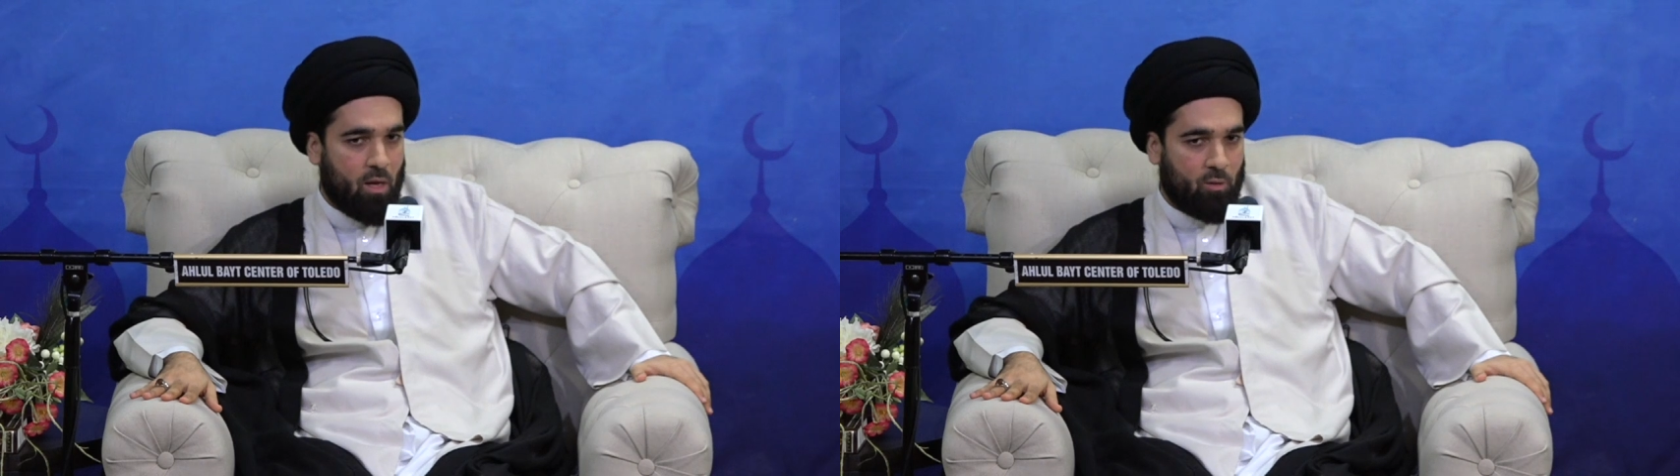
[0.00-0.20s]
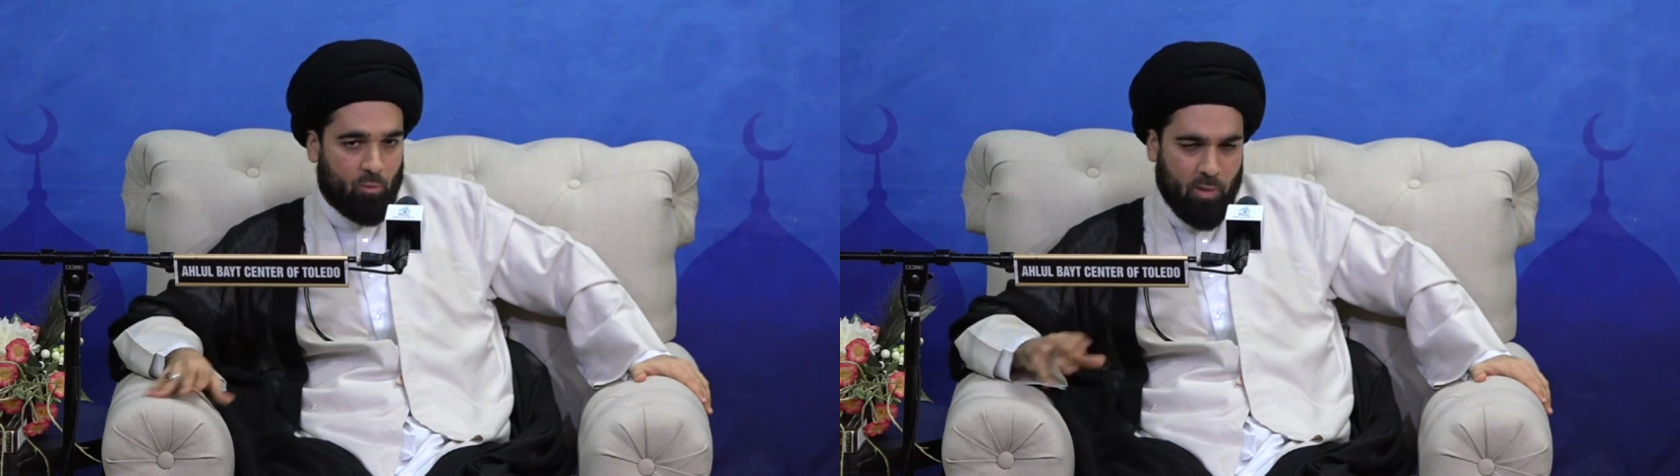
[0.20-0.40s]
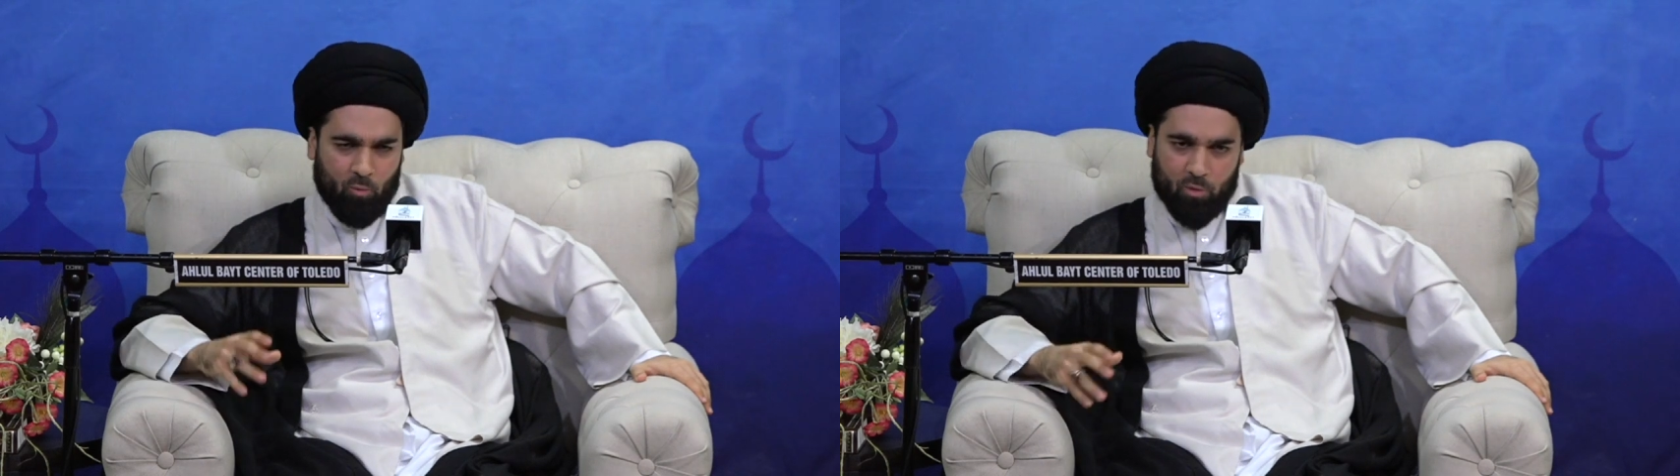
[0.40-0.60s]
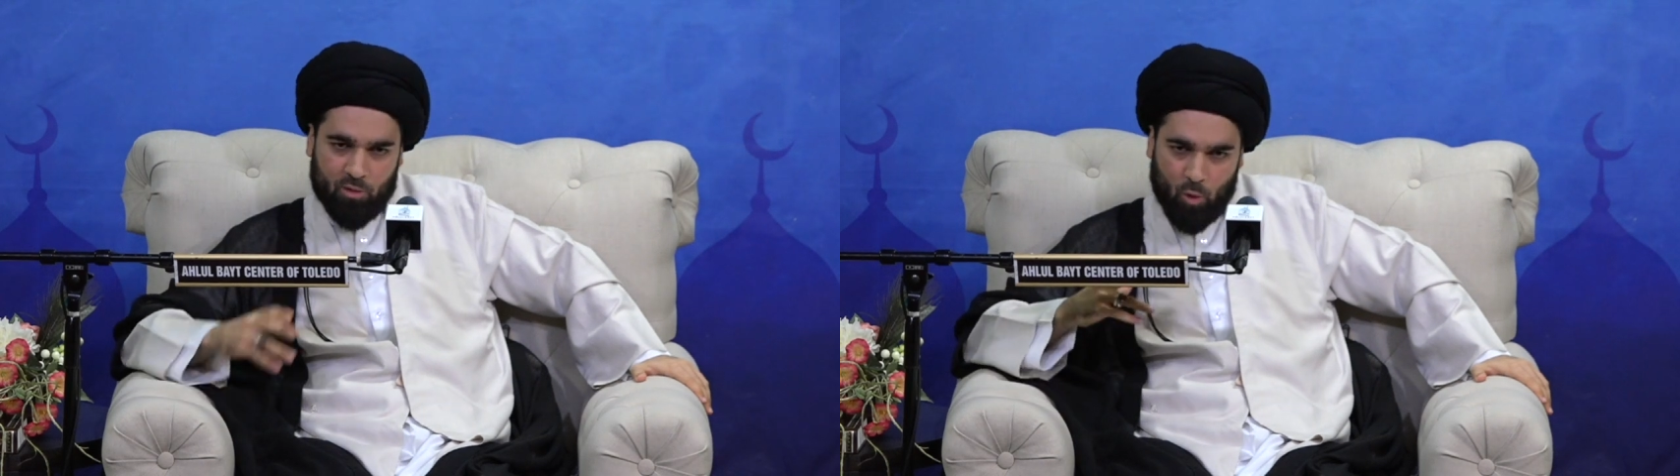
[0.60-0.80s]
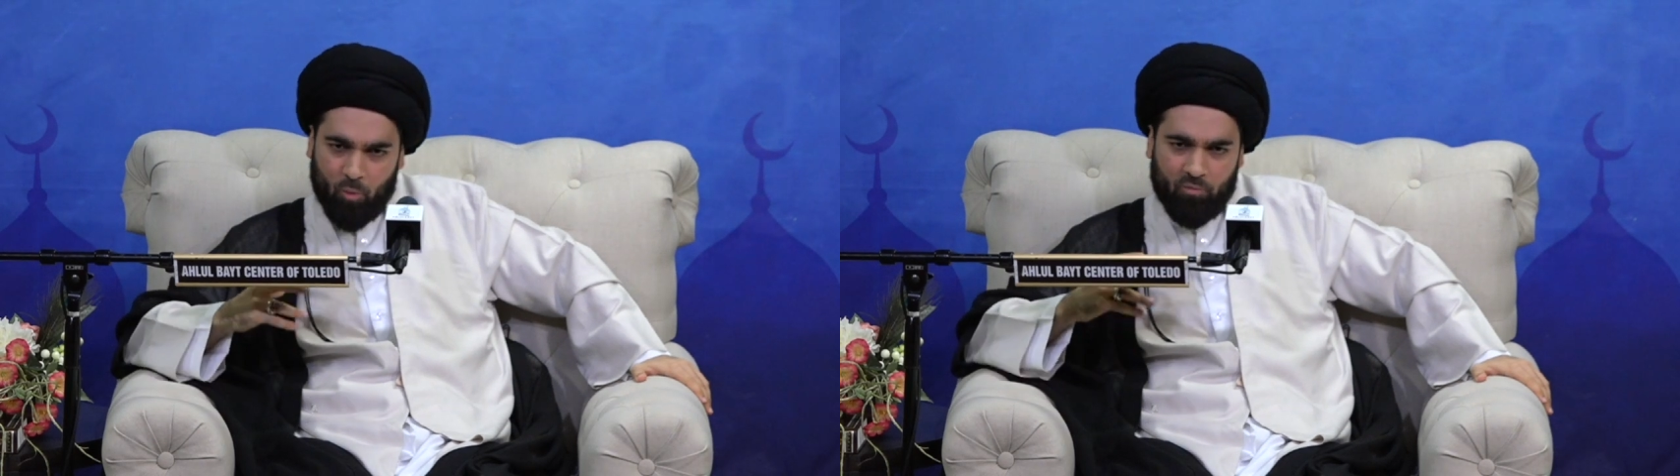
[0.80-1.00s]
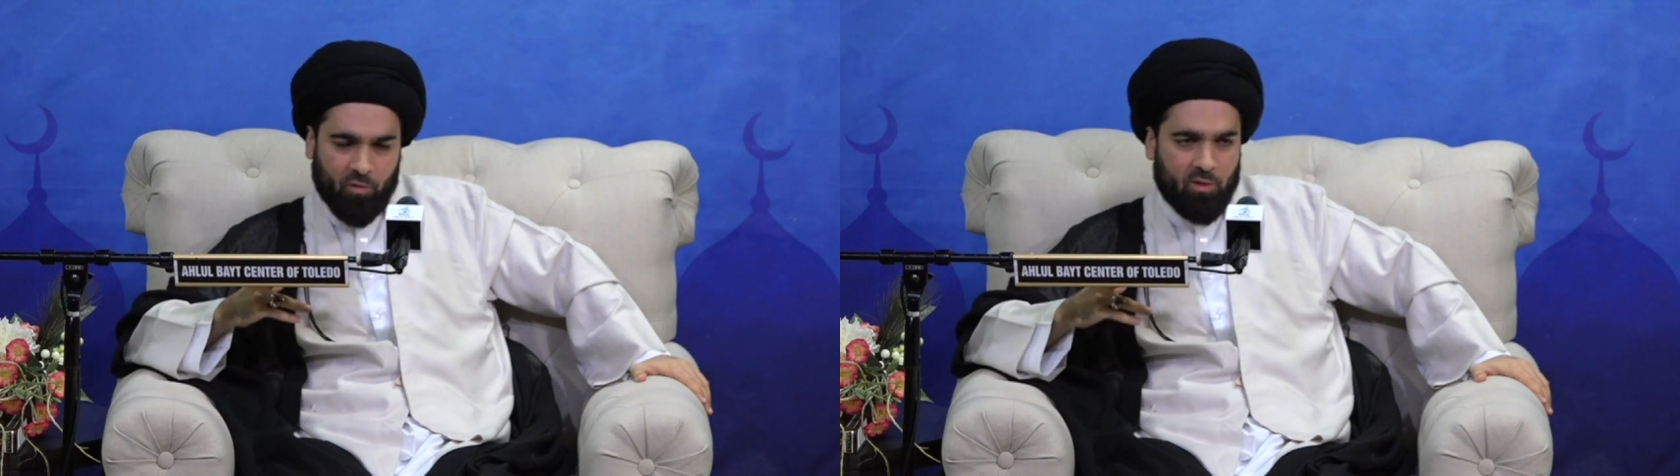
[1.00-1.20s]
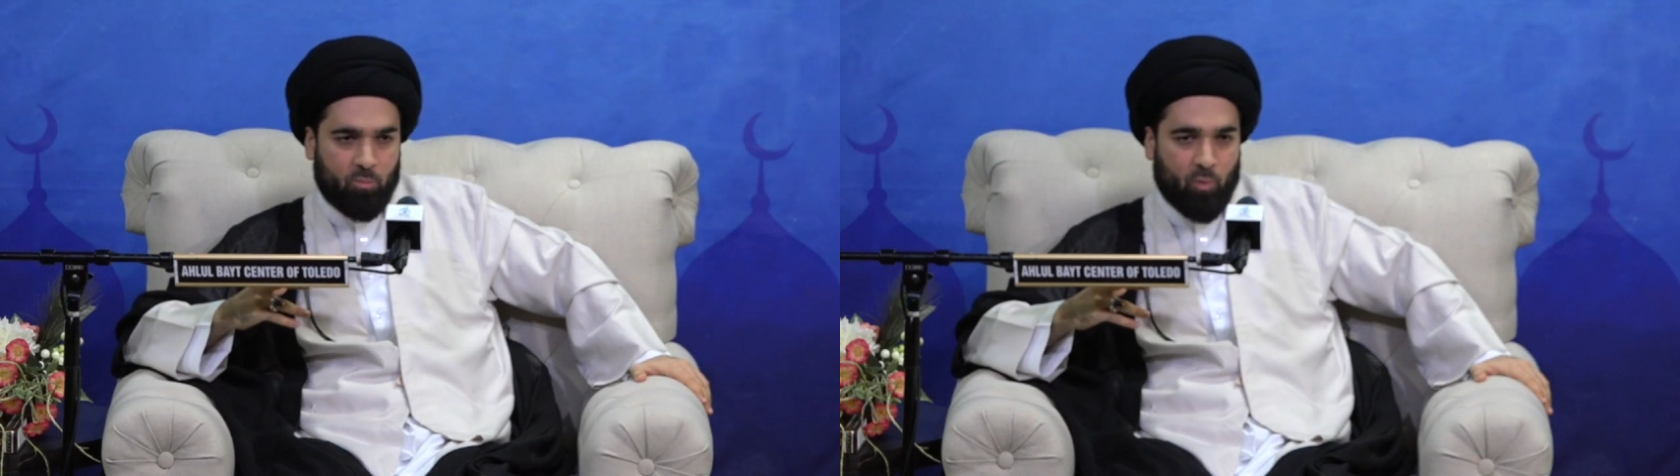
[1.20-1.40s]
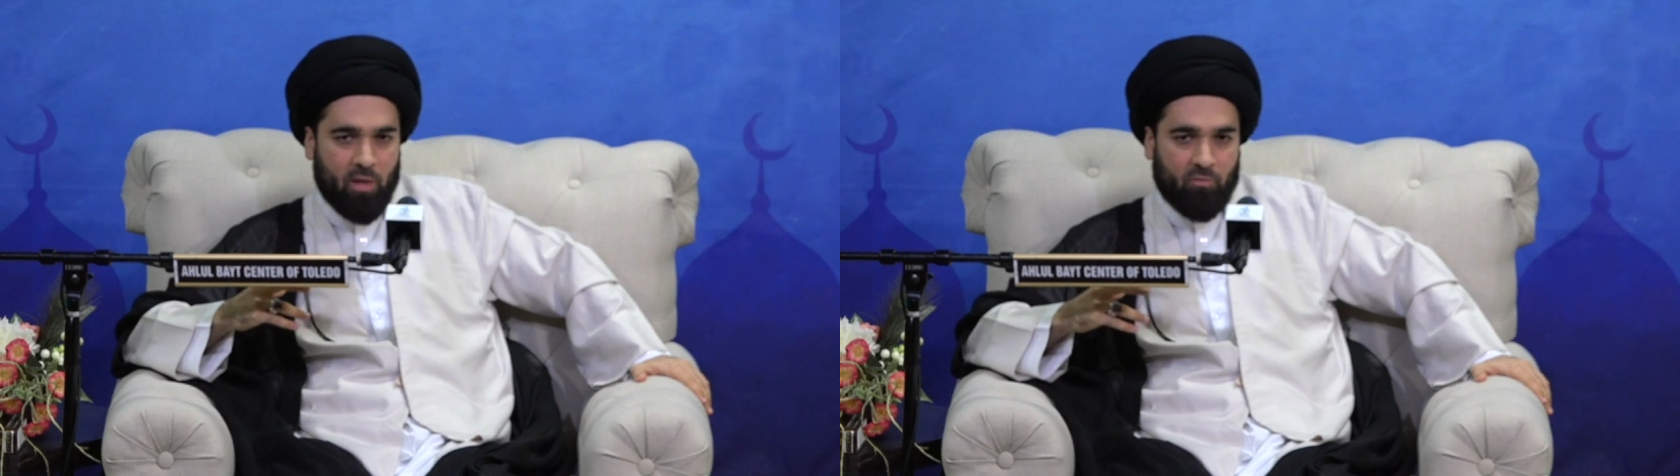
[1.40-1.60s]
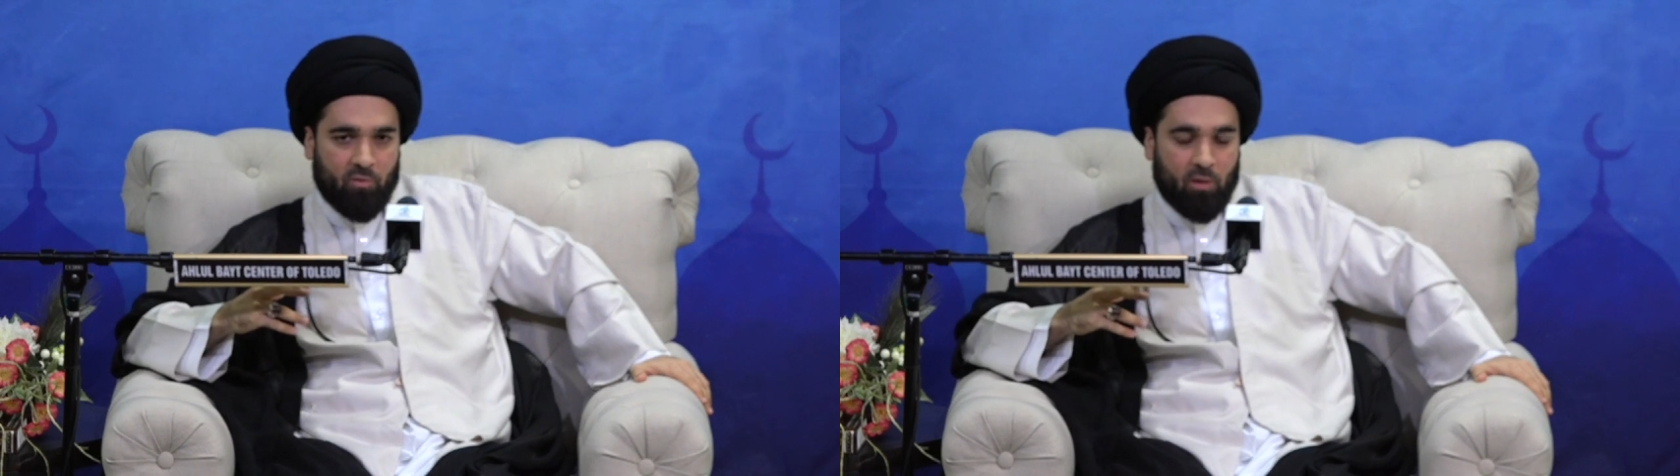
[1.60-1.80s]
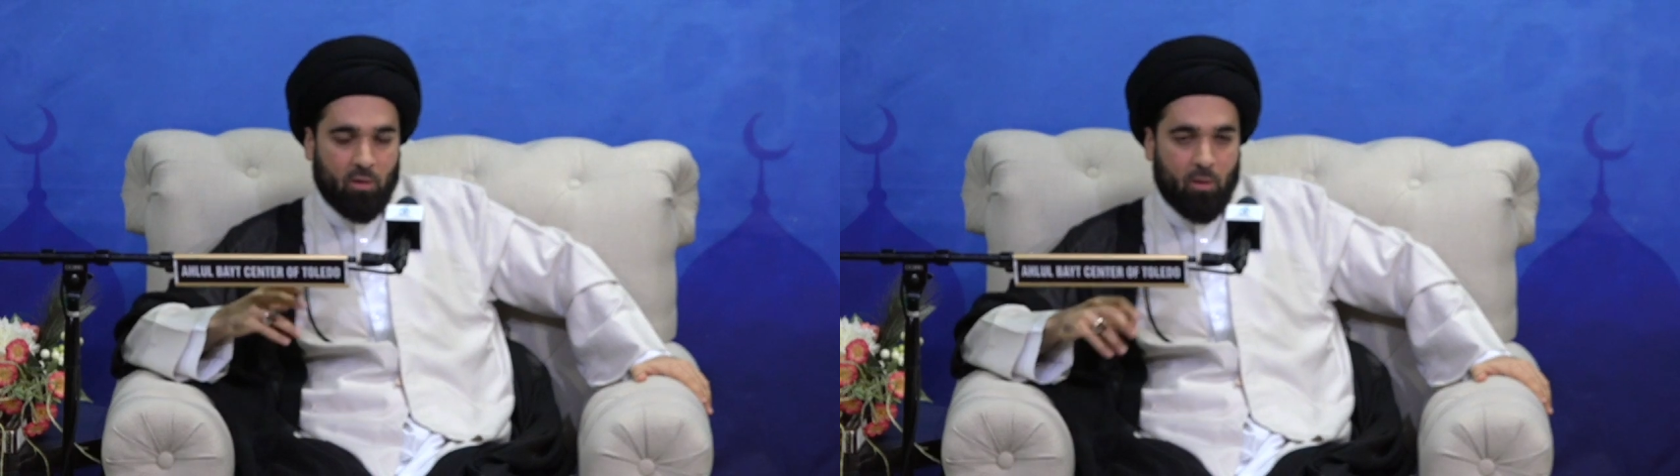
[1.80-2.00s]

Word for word: Zubair was known for his bravery.